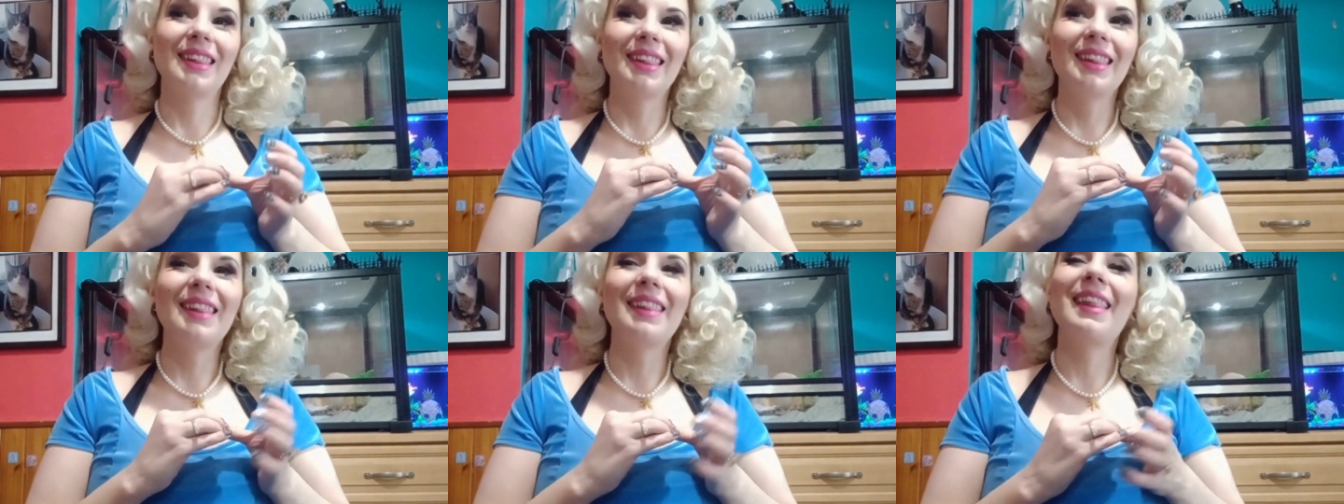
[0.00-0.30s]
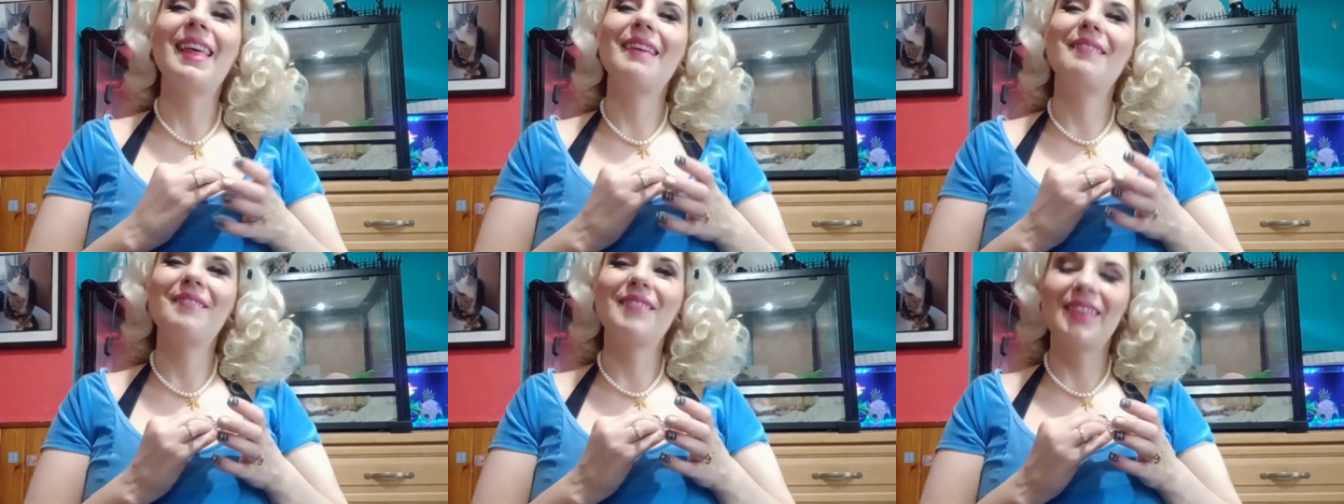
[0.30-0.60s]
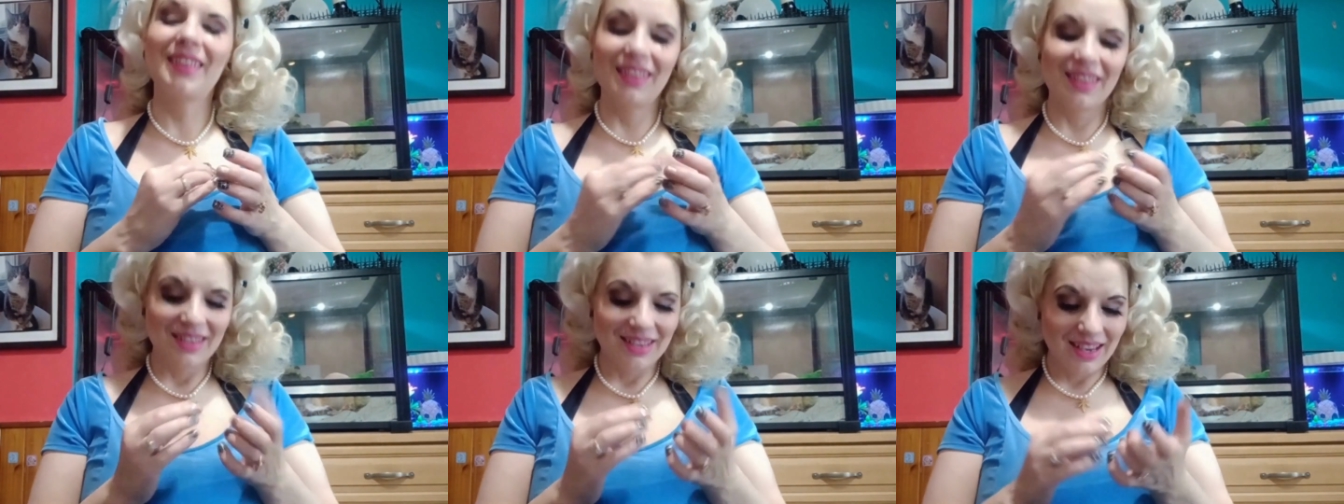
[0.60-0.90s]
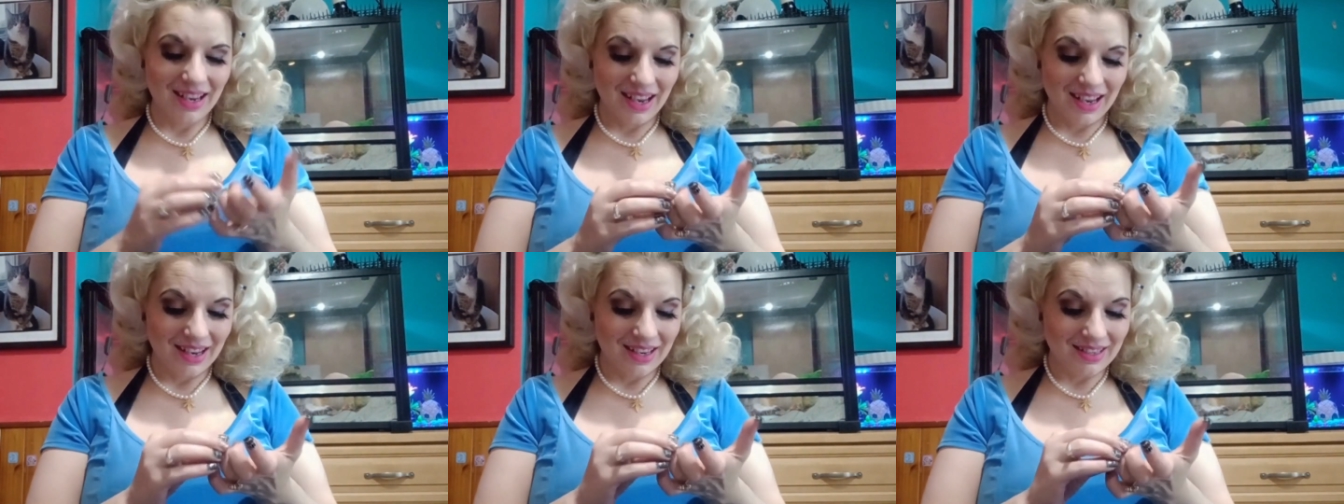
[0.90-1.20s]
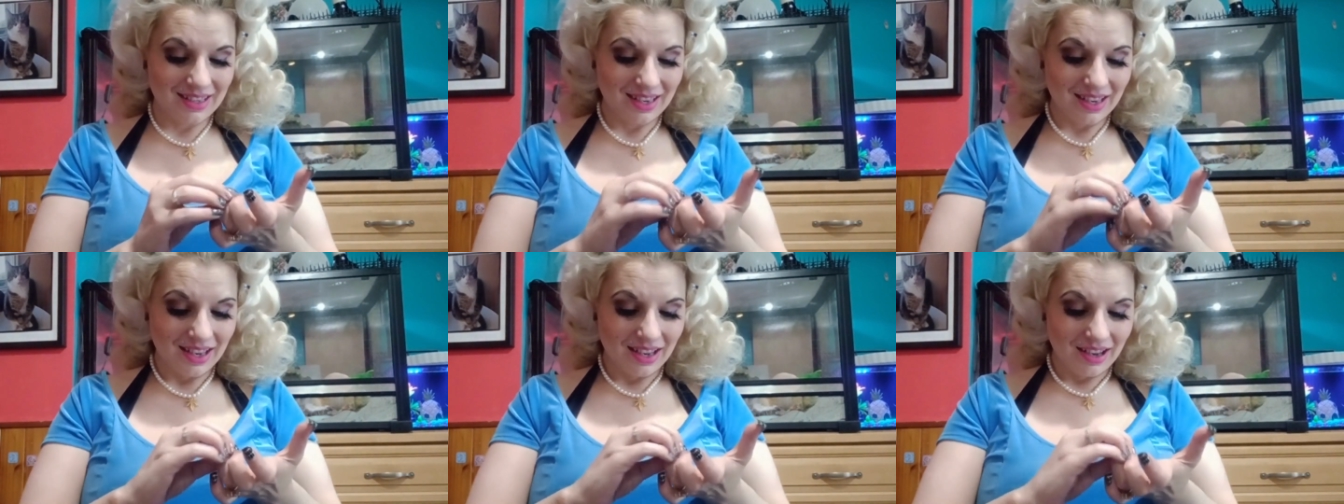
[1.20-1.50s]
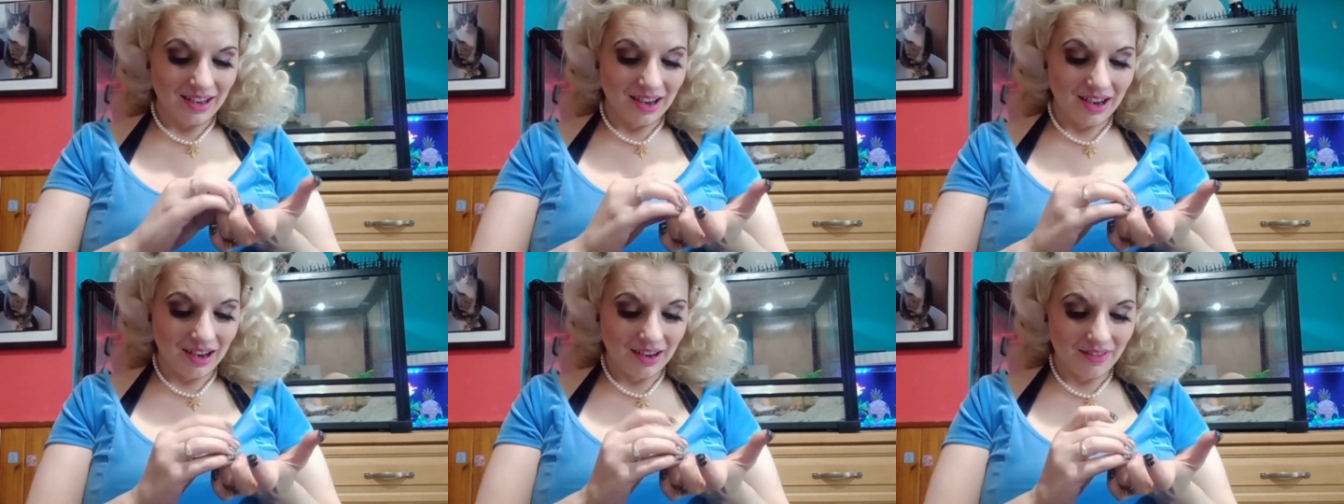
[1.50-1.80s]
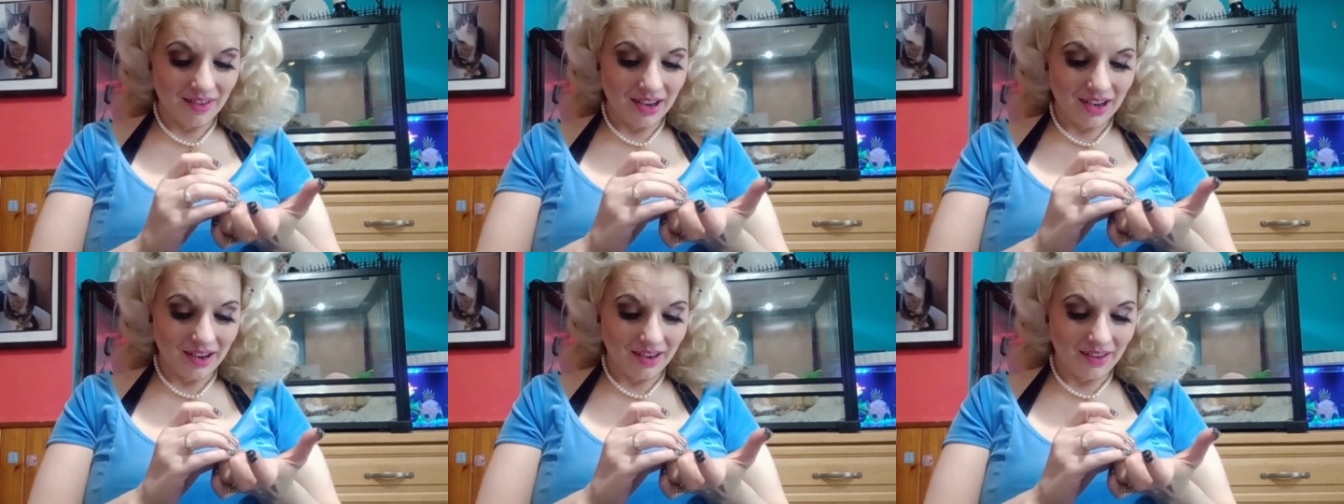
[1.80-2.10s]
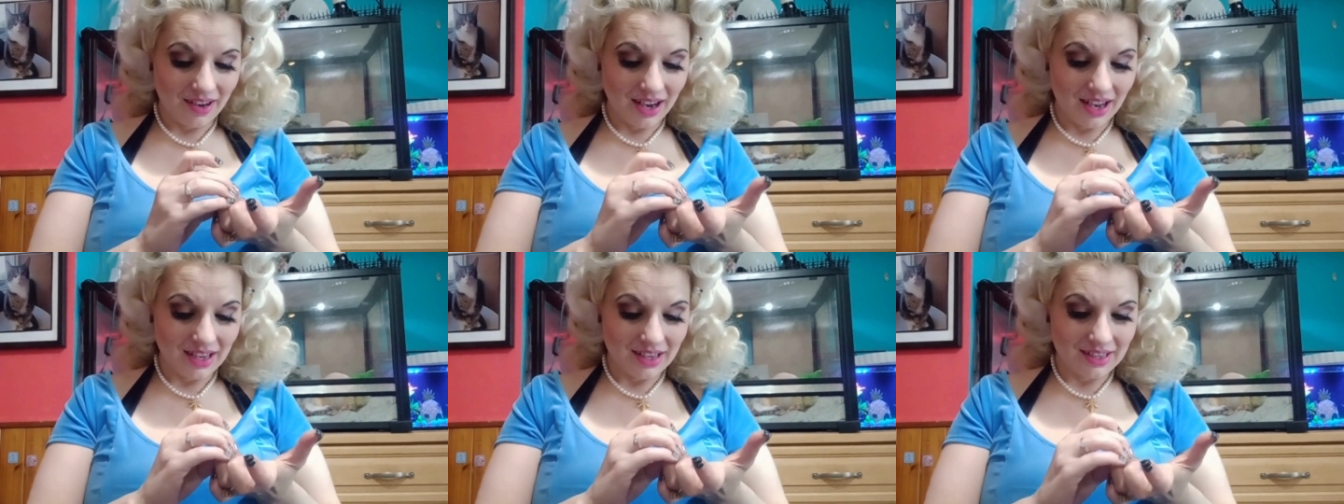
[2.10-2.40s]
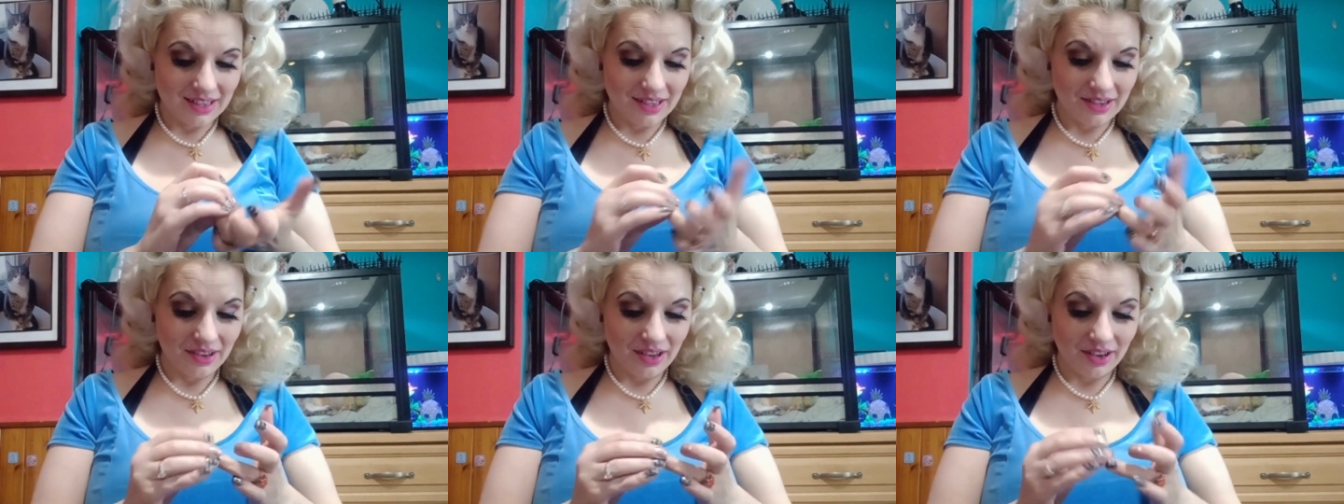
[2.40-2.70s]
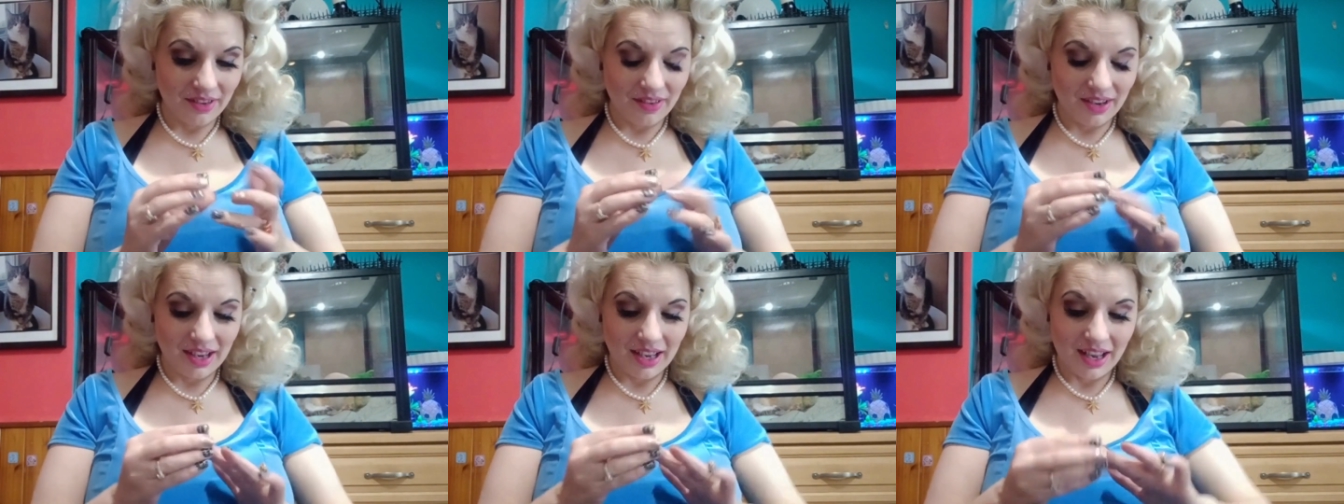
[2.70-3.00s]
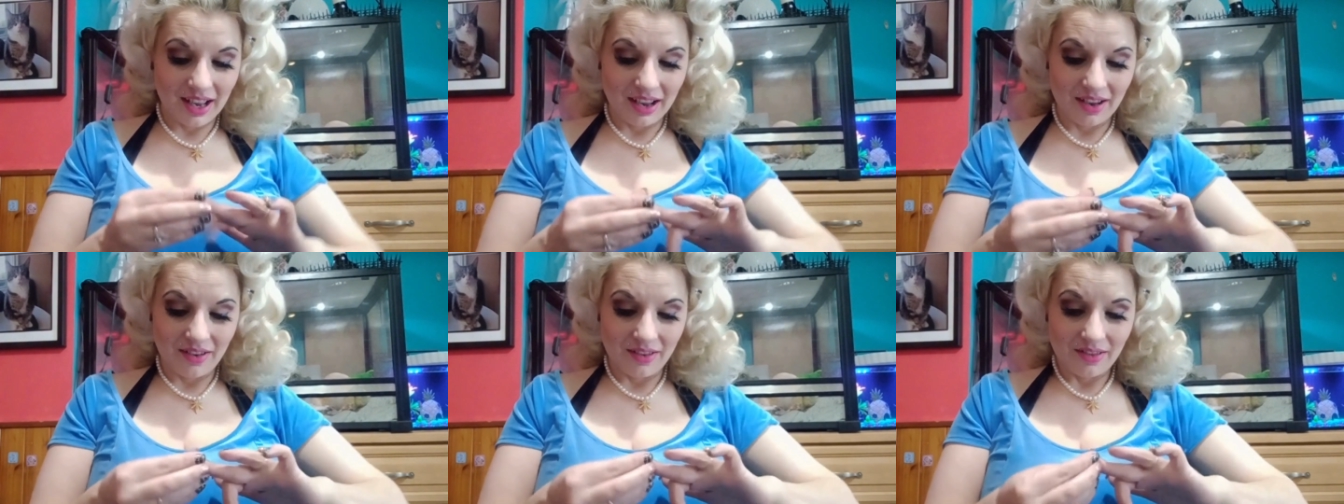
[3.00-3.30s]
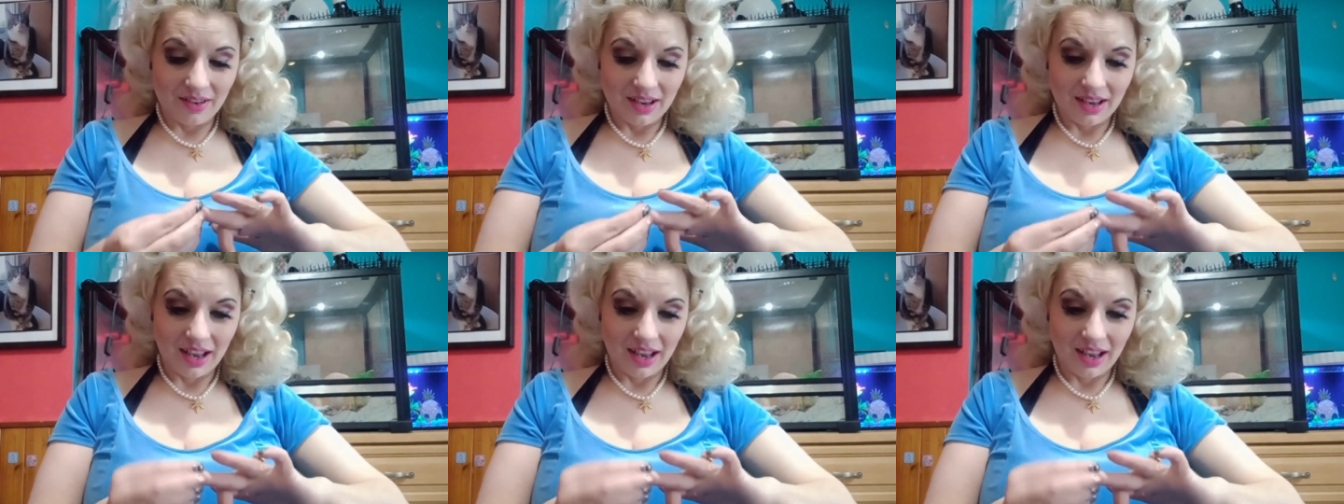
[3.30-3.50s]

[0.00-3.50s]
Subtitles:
them were the days. Alright, so here we go.